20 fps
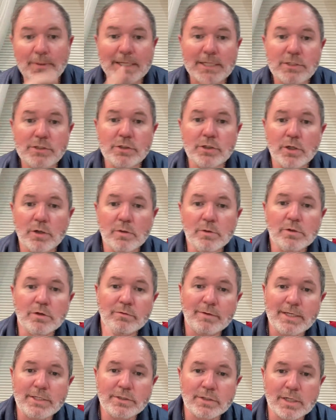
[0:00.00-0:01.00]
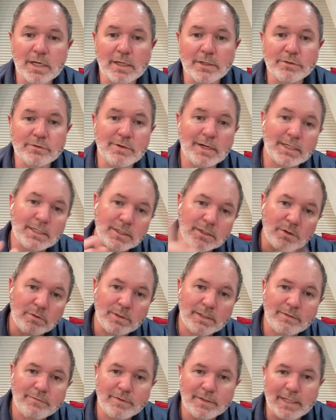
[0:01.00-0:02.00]
It's a place you go, create your contract, and
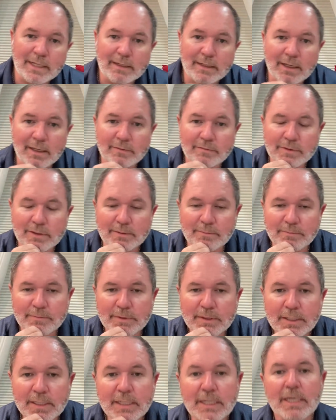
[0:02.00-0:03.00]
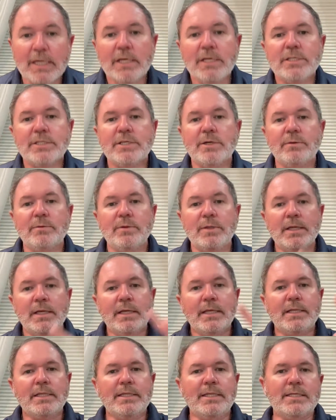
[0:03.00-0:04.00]
go live in that lifetime. So
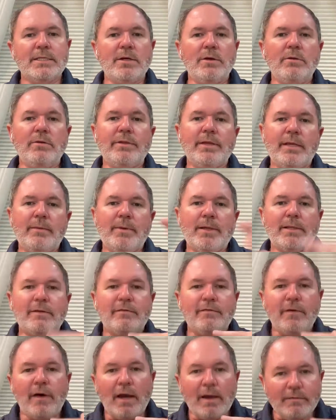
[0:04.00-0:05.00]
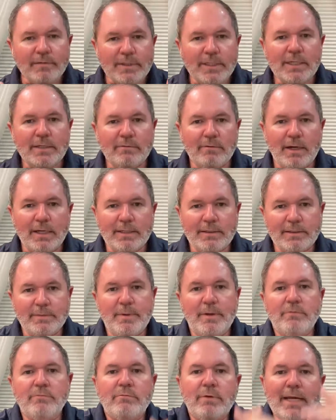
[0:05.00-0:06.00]
this whole thing about the 5D, right?
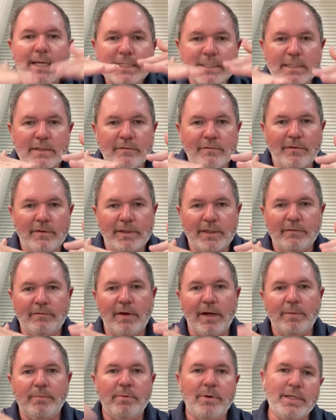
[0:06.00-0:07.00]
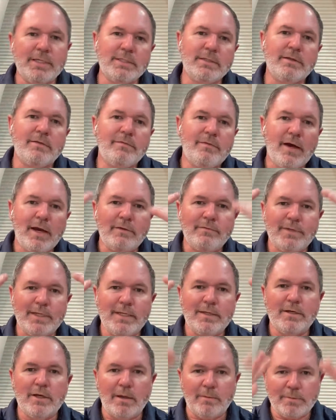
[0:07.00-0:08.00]
It's about raising the vibration. The
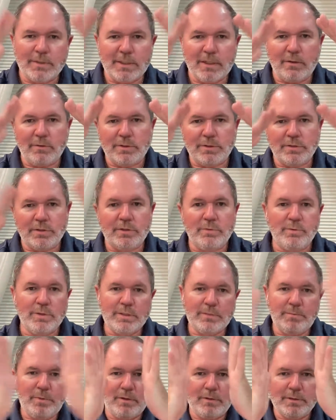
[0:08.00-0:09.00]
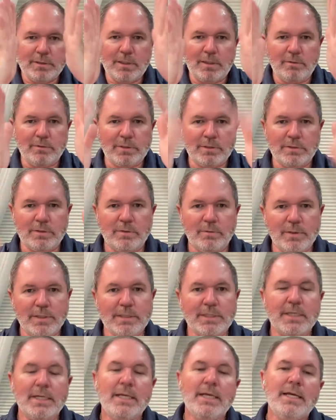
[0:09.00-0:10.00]
5D comes closer to us, pulls closer to
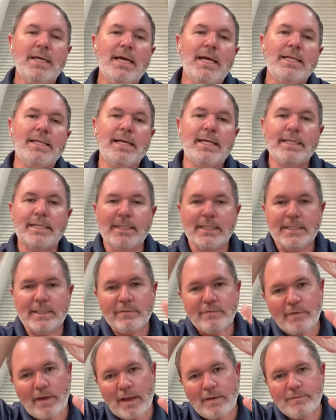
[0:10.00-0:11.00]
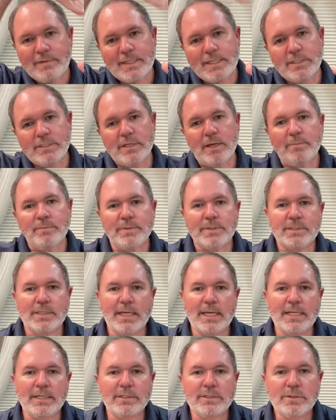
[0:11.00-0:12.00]
us, and then 5D
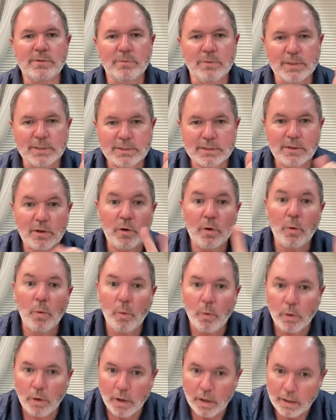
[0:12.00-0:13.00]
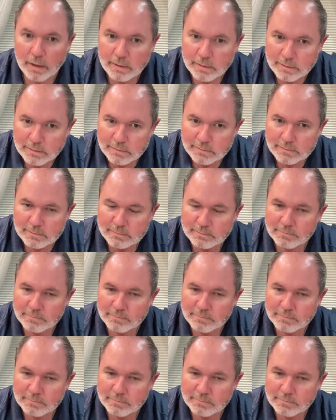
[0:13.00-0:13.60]
dumps into us. Or